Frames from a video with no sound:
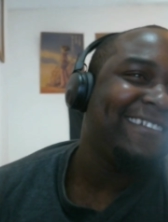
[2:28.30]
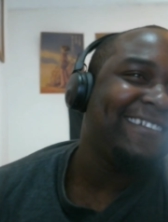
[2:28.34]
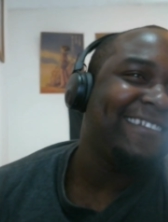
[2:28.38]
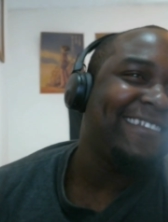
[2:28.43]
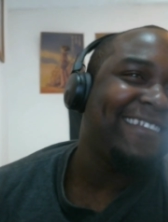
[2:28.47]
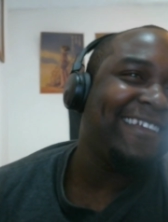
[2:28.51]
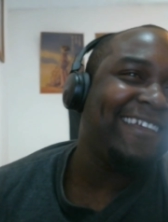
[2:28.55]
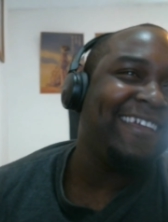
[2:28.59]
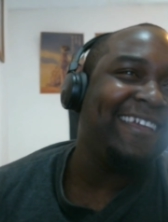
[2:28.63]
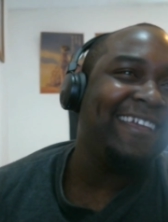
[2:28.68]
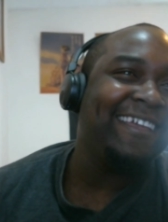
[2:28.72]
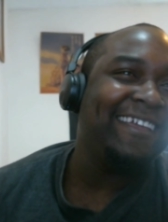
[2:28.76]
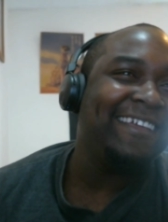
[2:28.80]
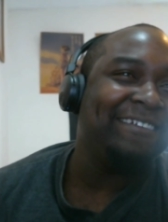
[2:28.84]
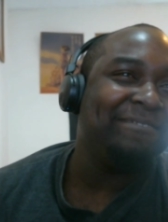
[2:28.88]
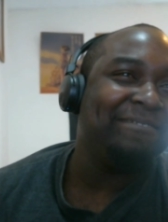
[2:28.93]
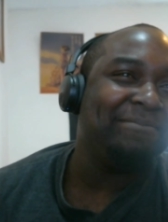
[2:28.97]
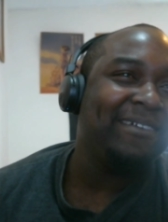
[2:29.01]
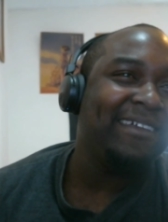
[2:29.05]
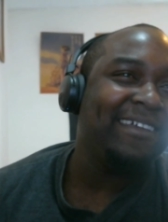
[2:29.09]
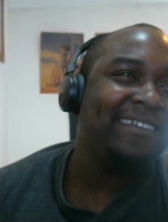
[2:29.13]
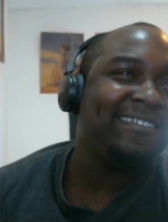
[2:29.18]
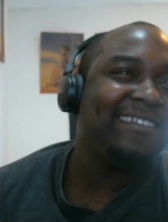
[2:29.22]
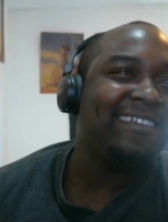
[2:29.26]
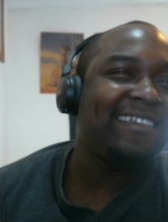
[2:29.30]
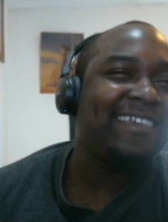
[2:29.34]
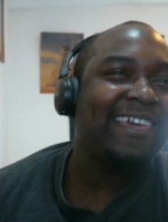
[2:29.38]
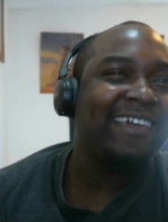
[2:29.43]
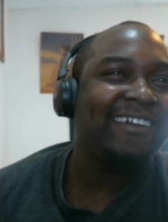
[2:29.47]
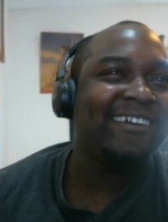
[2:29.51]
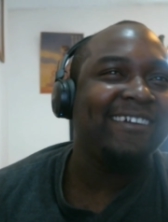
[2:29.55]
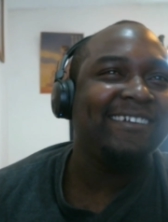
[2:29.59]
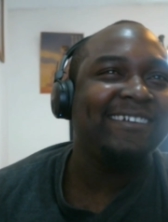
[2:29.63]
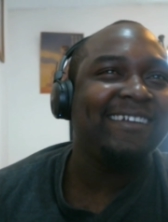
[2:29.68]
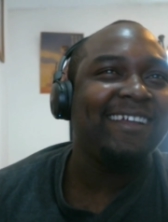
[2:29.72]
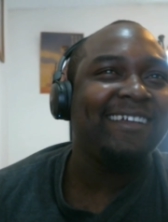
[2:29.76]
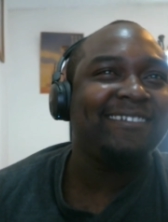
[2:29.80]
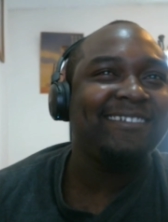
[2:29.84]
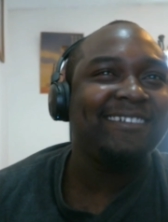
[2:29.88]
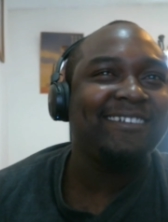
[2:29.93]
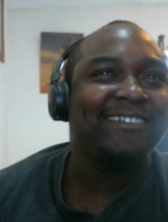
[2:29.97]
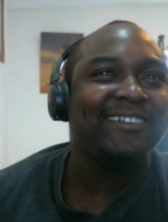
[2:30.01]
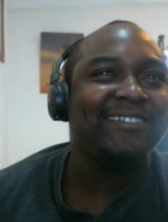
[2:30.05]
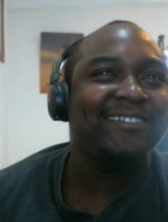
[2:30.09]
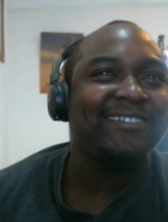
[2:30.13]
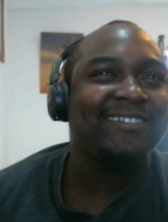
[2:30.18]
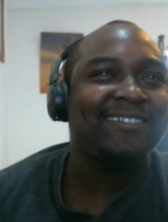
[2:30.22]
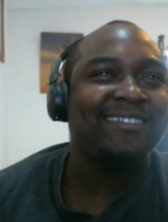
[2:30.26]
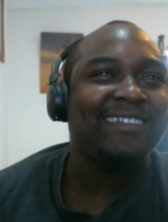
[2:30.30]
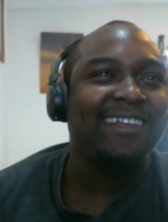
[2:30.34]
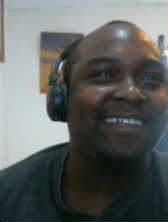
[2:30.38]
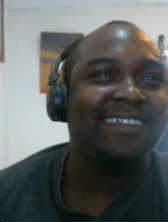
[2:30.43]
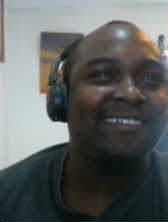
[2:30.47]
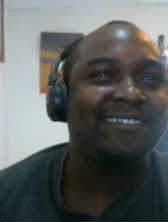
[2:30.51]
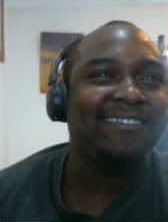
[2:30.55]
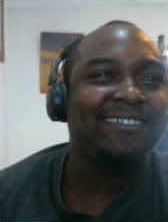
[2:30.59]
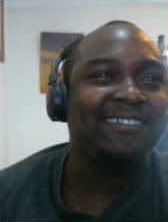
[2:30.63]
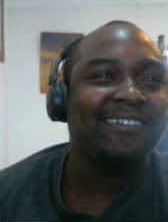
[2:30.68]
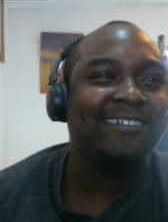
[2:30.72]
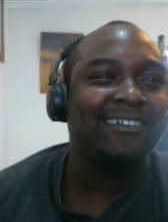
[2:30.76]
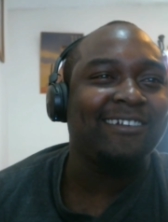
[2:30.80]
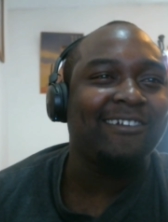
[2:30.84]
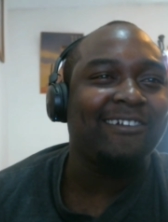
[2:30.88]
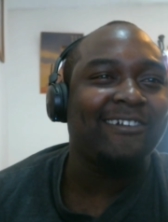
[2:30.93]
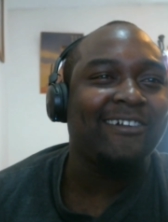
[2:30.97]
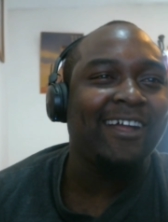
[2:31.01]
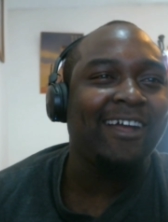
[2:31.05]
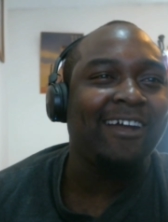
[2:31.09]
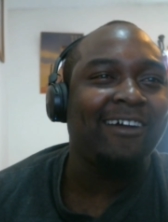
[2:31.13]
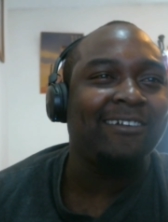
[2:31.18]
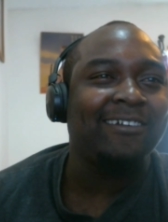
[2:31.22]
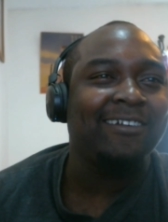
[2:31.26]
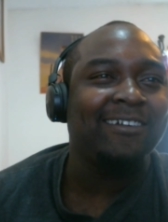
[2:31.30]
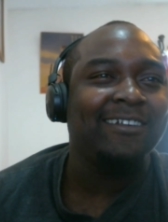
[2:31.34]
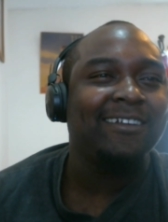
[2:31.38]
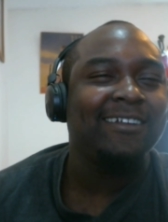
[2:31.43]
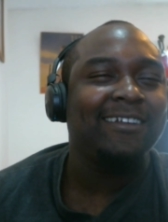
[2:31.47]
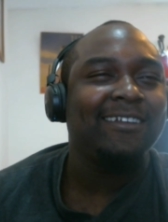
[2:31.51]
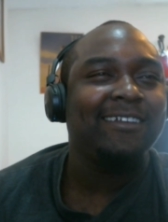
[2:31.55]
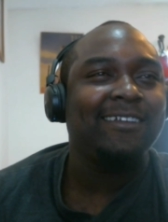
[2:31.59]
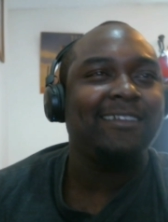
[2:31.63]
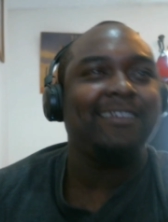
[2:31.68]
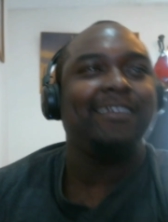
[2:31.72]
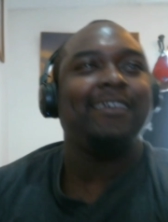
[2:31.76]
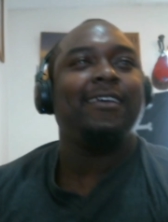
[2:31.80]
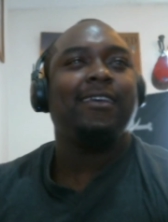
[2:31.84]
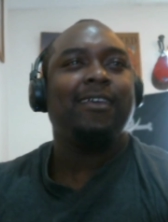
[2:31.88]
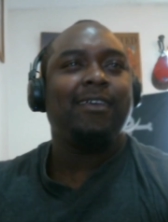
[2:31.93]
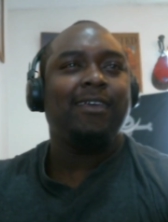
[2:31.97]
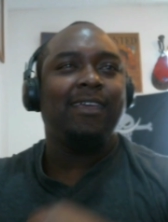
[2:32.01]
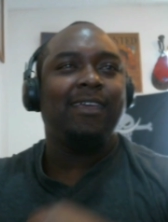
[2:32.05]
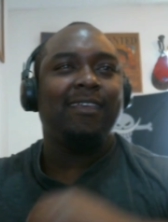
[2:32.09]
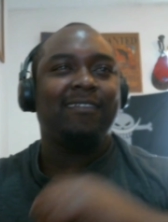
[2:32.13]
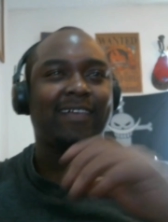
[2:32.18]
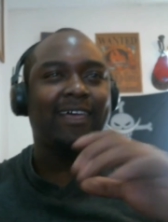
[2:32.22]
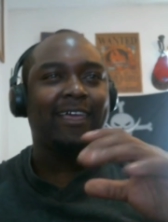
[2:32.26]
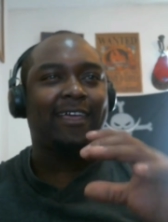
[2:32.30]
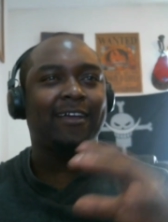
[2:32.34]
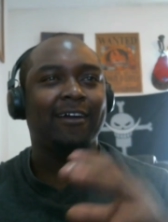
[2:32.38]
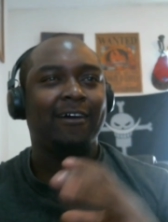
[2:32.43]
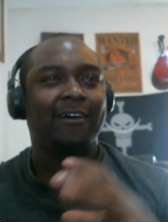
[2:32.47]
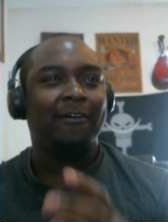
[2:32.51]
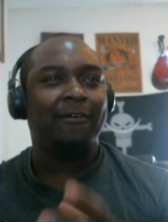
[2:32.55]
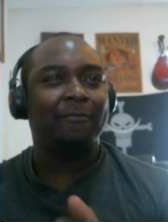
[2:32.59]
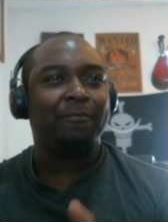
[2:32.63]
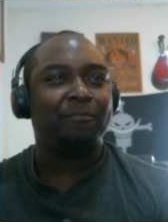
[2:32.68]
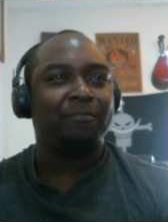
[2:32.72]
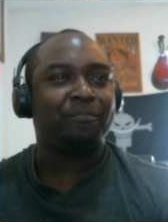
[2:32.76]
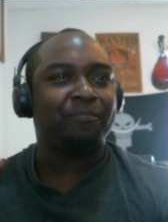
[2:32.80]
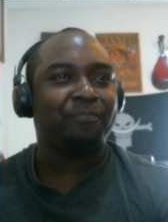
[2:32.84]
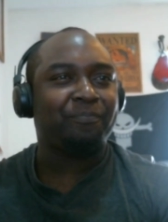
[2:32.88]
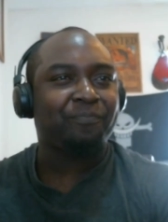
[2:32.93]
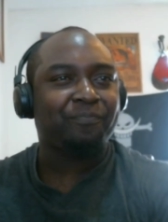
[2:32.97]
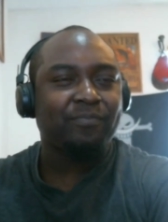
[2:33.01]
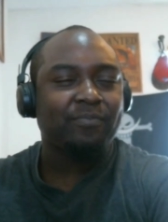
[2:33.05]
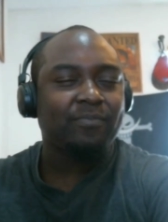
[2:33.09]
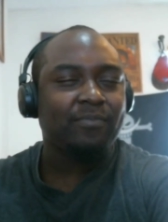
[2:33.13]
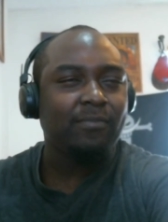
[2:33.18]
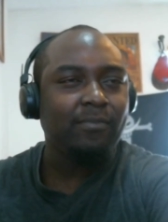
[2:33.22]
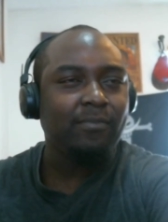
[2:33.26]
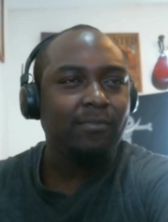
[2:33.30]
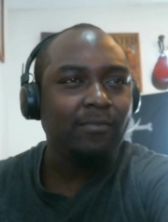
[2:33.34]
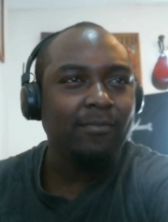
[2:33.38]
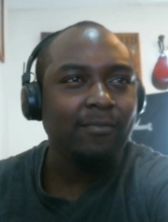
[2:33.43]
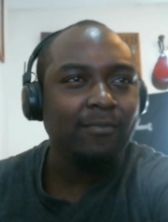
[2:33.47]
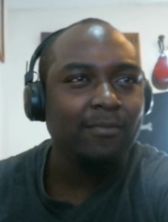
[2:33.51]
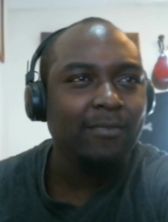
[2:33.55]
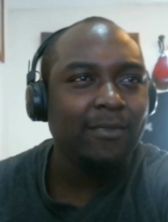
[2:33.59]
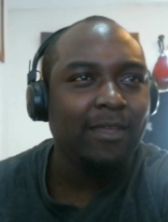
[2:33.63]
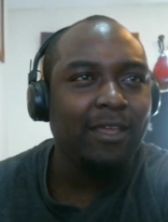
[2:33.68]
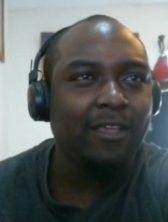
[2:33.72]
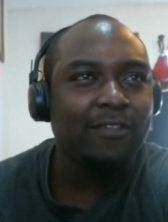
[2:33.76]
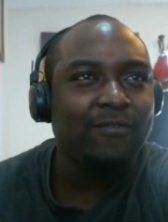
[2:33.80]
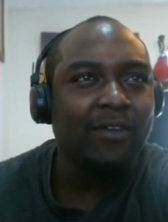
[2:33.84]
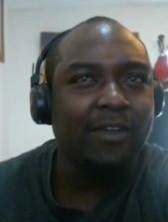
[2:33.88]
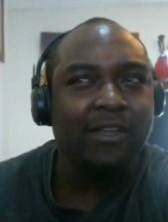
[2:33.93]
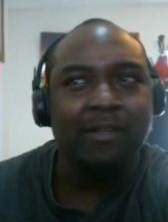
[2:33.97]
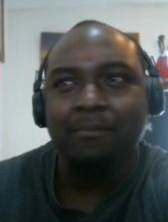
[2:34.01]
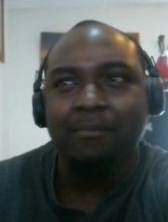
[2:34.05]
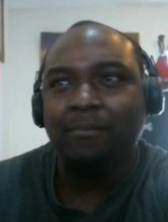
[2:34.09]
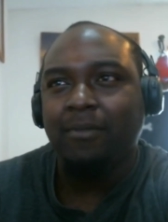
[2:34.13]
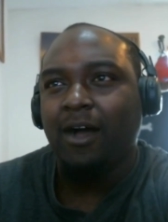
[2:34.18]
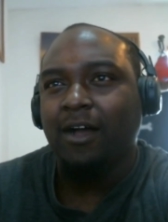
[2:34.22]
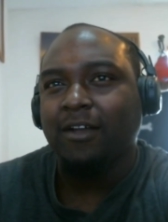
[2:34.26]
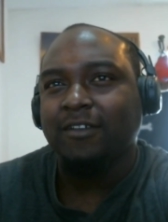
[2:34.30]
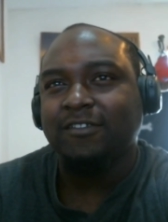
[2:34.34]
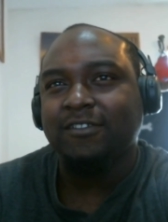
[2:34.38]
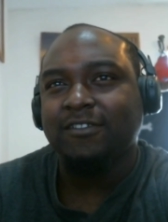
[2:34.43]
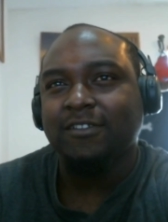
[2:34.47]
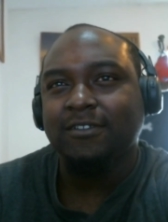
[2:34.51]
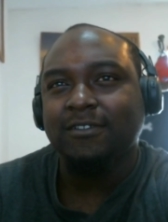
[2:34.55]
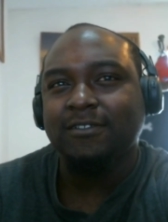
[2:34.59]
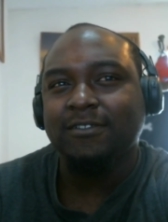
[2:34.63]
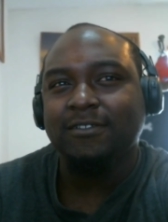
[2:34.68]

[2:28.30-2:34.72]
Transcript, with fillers: Dang, is he carrying that shit or is it sitting on the ground? He's like, um, his fucking box.